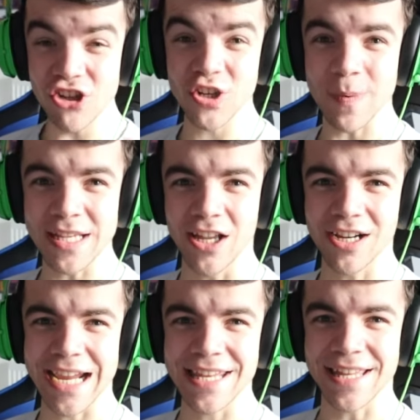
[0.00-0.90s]
You should be
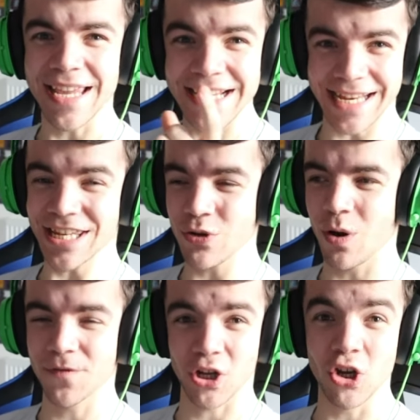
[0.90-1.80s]
lucky that they let you
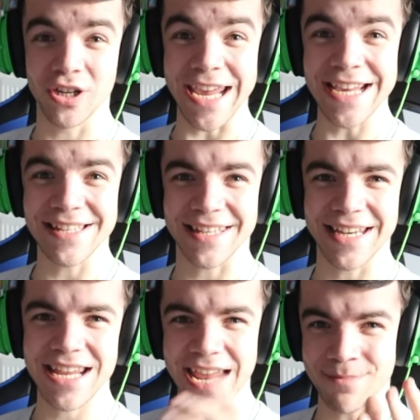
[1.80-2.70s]
off the hook
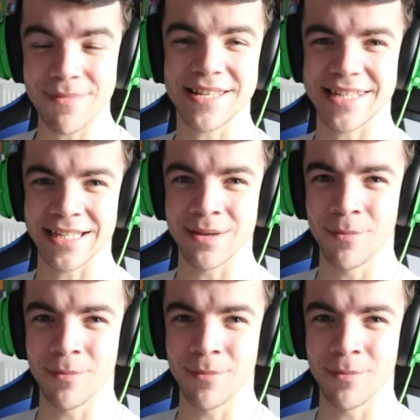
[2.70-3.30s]
easily in missing the